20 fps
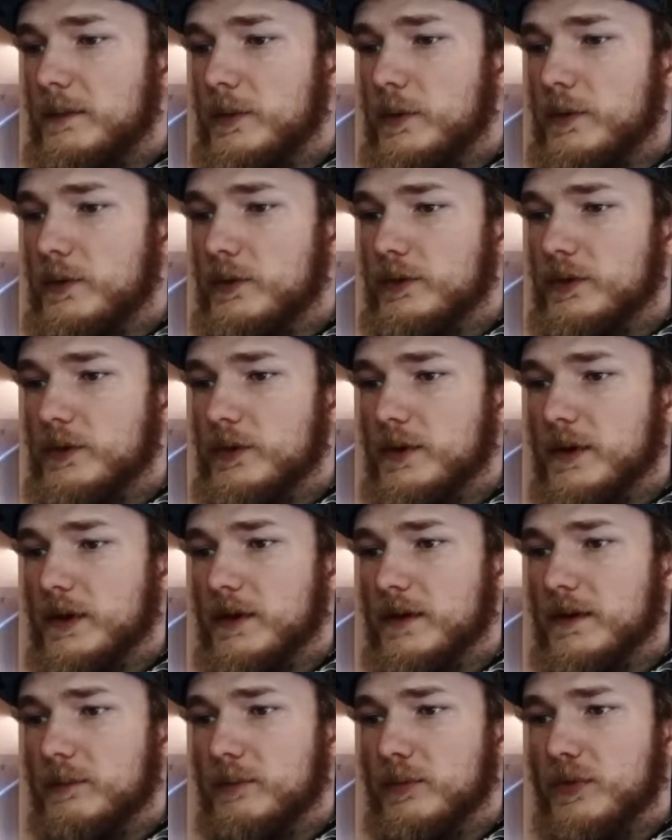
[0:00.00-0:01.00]
I'm also
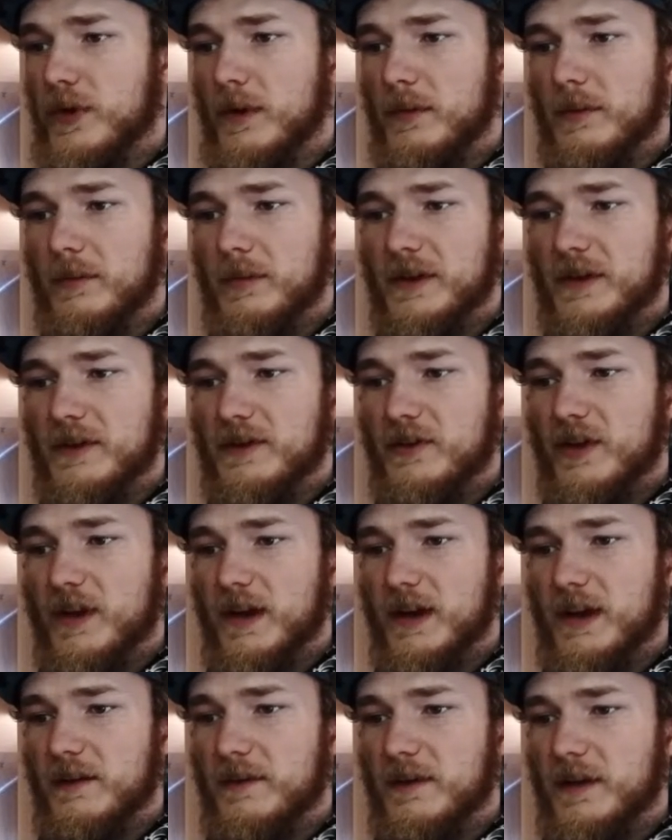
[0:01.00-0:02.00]
gonna probably
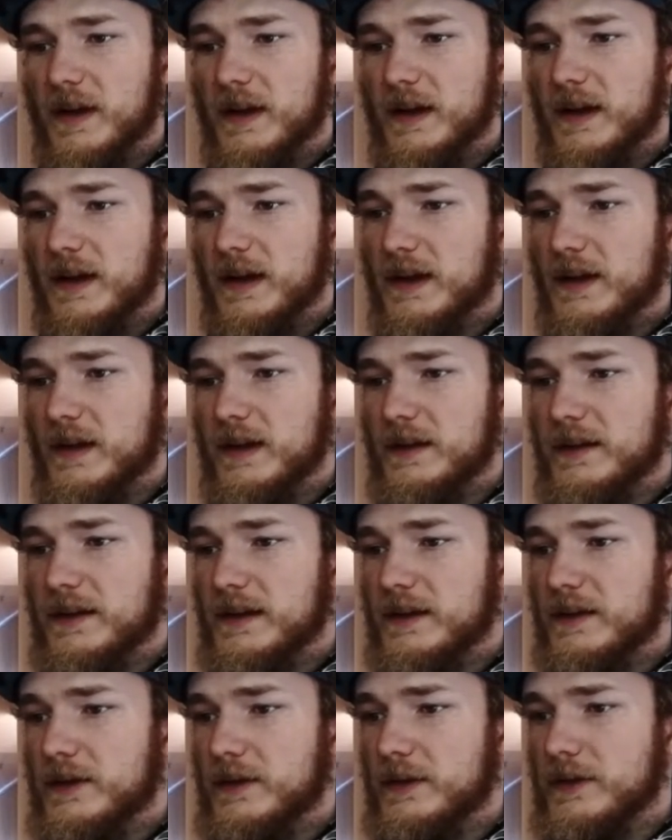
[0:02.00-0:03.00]
check if I get
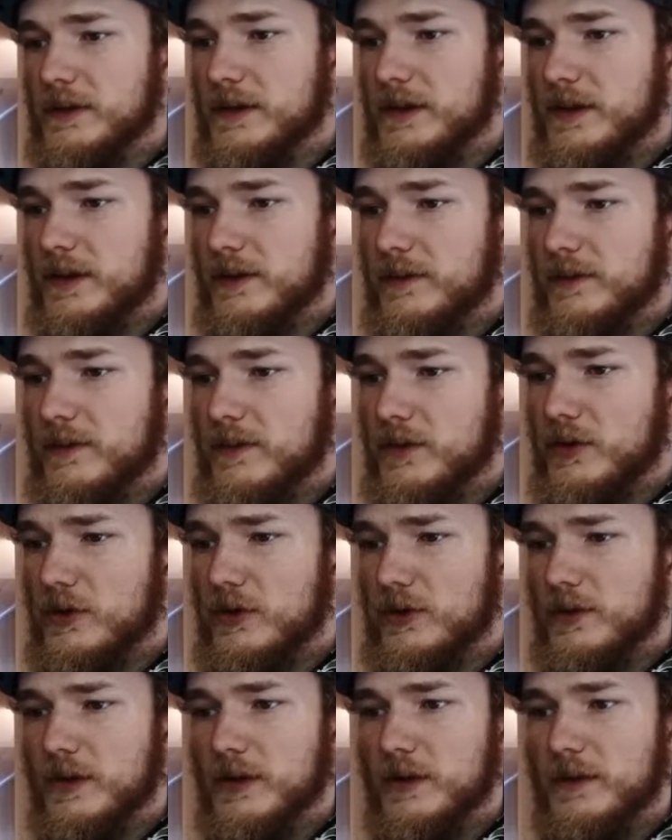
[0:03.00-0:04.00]
there early enough
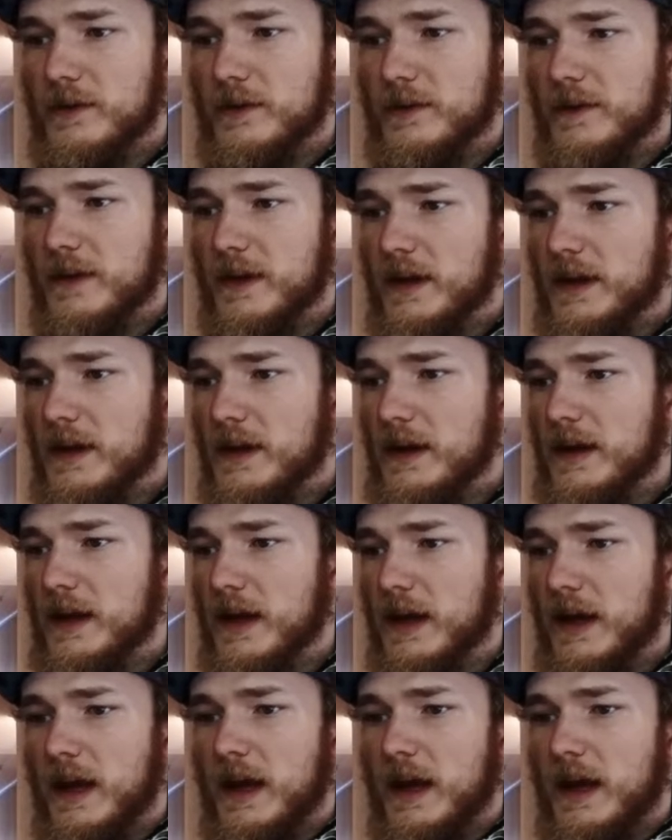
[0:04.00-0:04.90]
New Year's Day